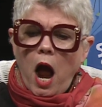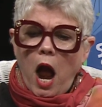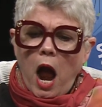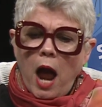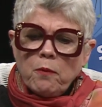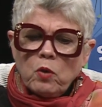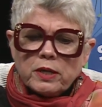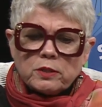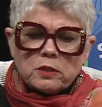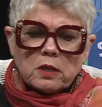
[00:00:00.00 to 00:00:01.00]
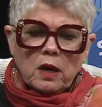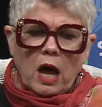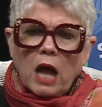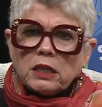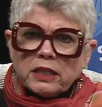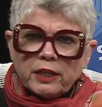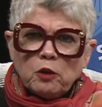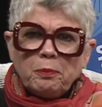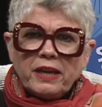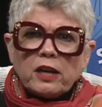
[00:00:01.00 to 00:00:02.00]
I was a little
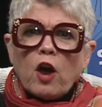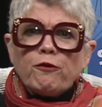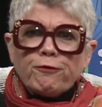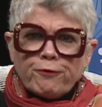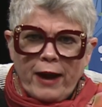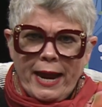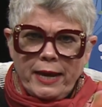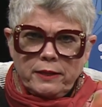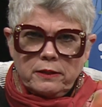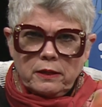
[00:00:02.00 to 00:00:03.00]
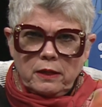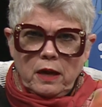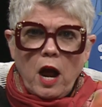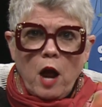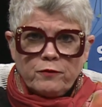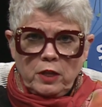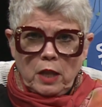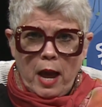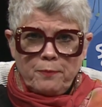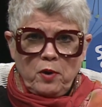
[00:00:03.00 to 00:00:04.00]
bit afraid of the
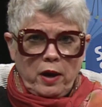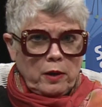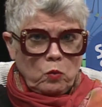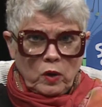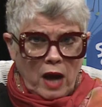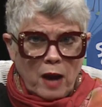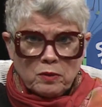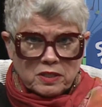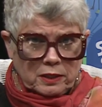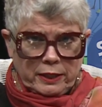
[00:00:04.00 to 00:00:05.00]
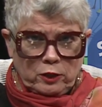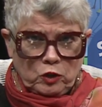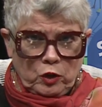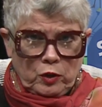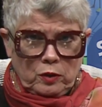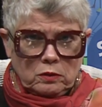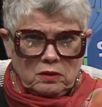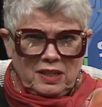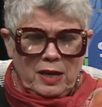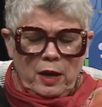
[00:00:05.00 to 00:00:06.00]
library when I was a little girl.
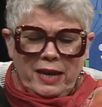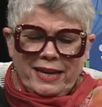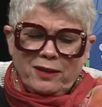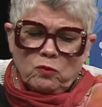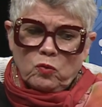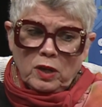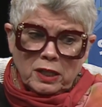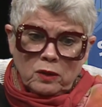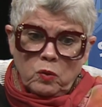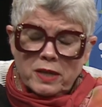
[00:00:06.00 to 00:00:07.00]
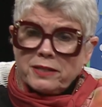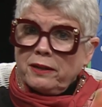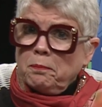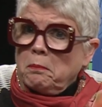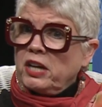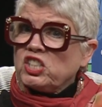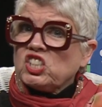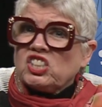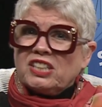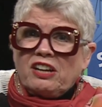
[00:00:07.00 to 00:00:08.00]
It really wasn't
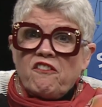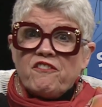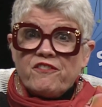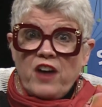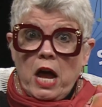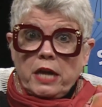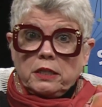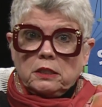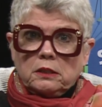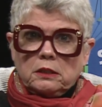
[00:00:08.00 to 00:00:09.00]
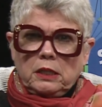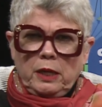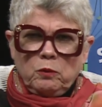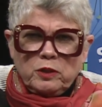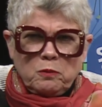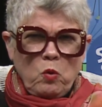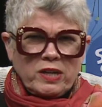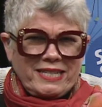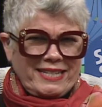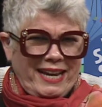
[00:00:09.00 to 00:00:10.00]
much fun. It was more
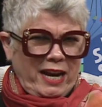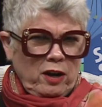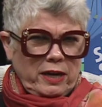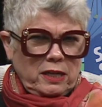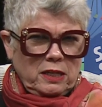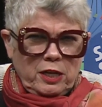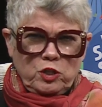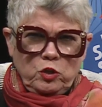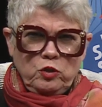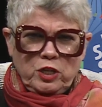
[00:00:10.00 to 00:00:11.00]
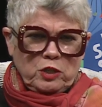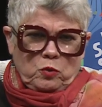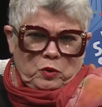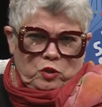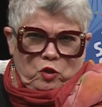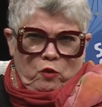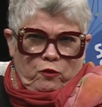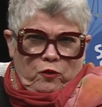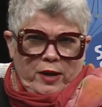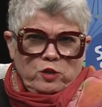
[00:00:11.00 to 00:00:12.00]
scary because you just were so
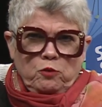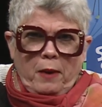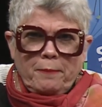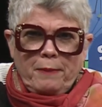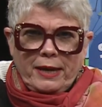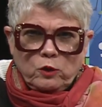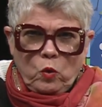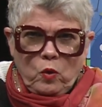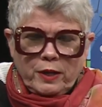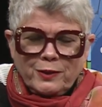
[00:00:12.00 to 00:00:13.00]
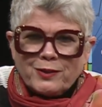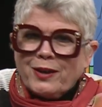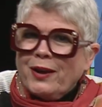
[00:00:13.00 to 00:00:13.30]
afraid you might make noise.